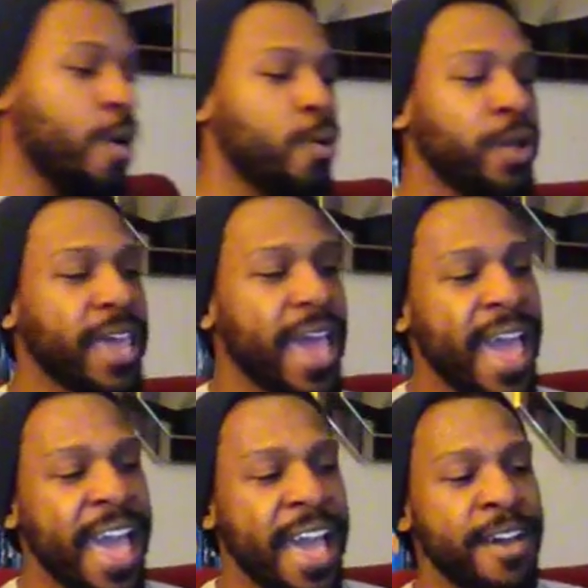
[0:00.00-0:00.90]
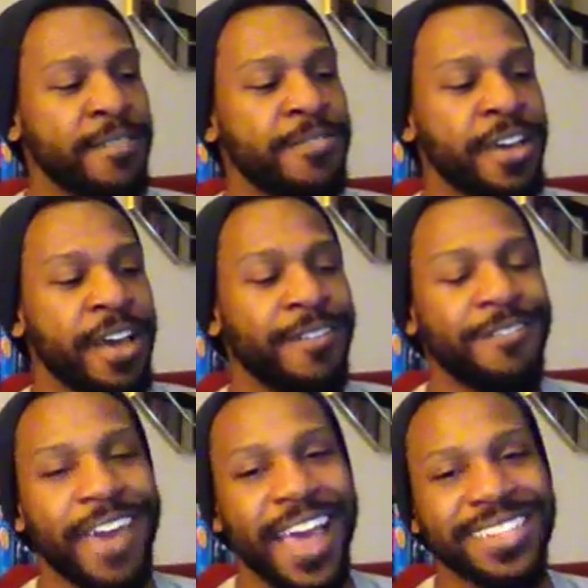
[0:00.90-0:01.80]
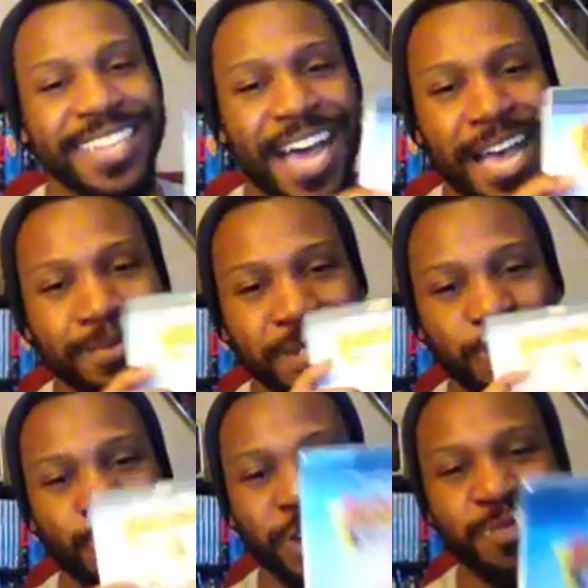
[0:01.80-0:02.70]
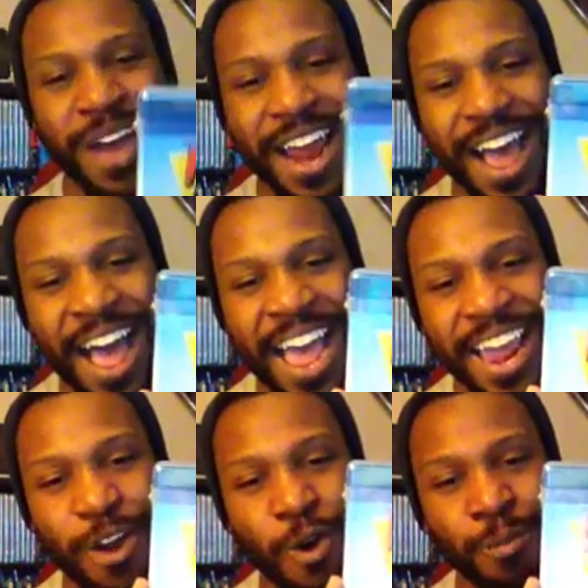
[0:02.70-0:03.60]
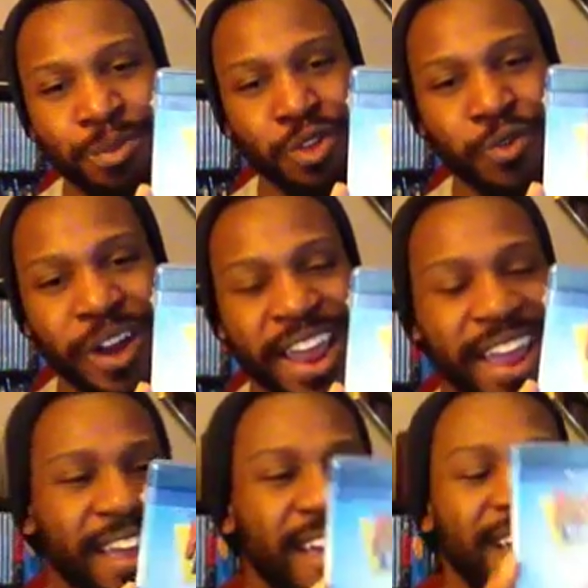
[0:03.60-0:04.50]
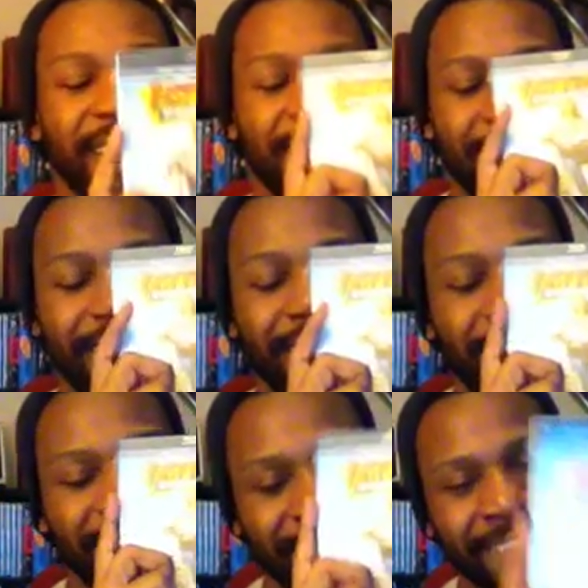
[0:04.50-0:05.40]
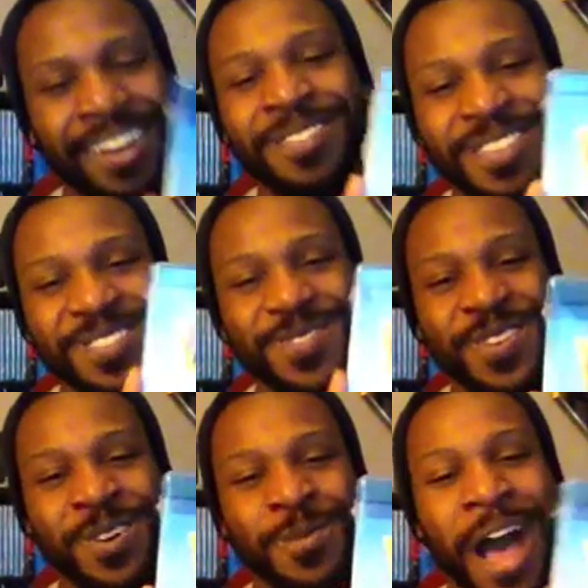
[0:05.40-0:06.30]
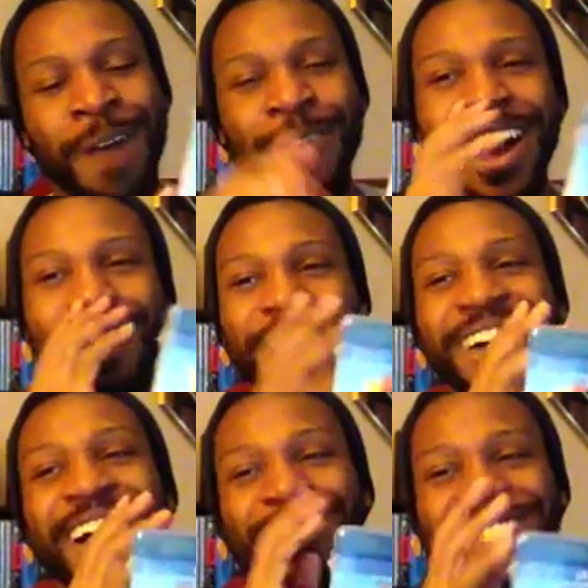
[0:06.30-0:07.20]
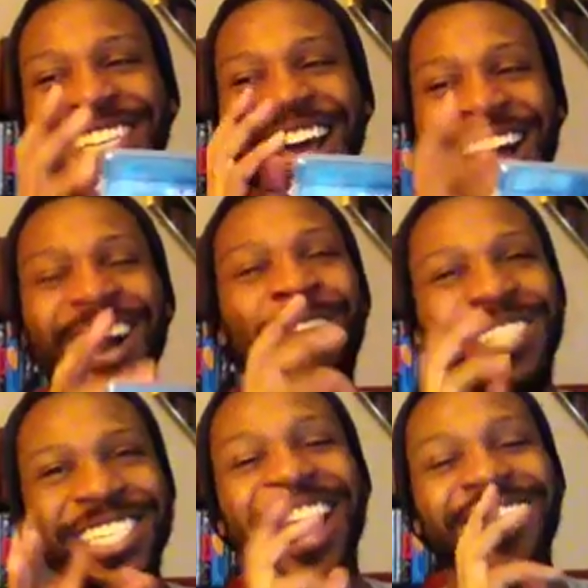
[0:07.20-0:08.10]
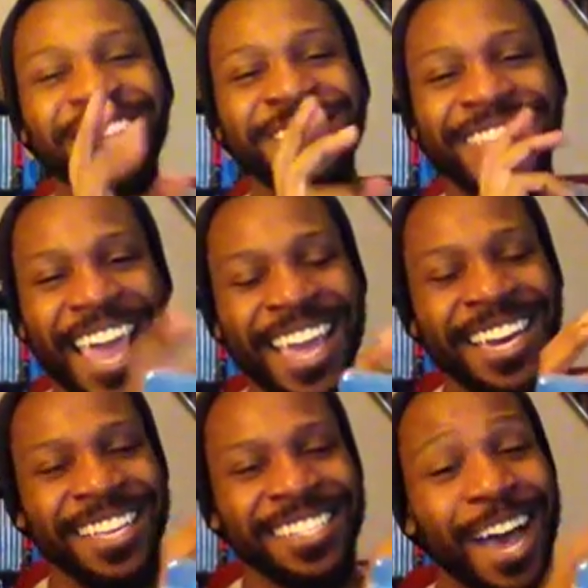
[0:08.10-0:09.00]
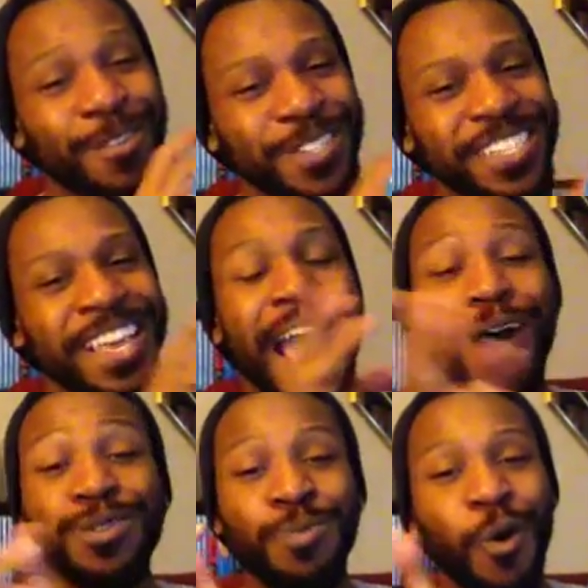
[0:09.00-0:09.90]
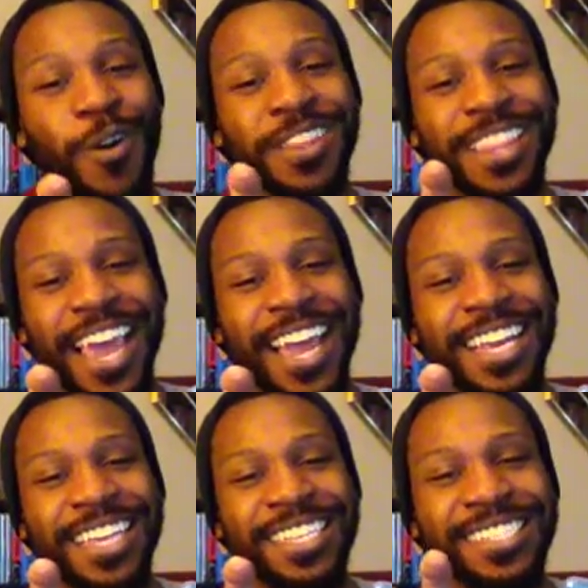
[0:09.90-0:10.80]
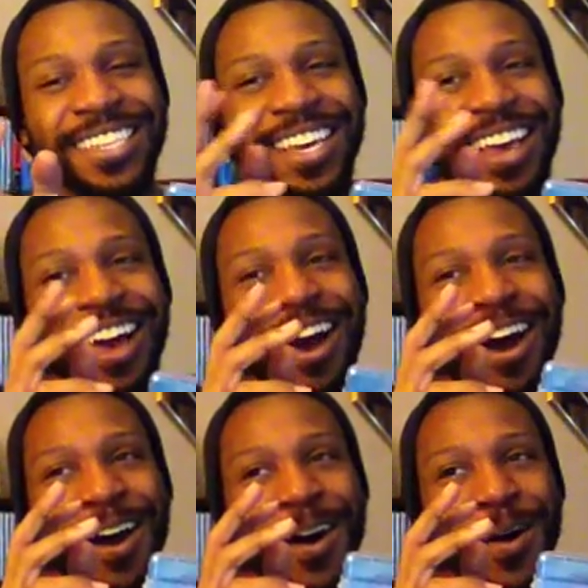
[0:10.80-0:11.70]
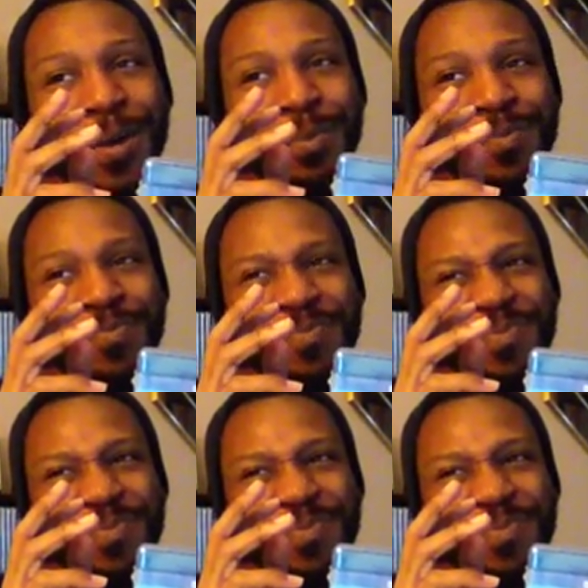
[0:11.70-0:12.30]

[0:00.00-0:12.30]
We have Fast Times at Ridgemont High on Blu-ray. Love this film. I'm a child of the 80s. I was born in the 80s.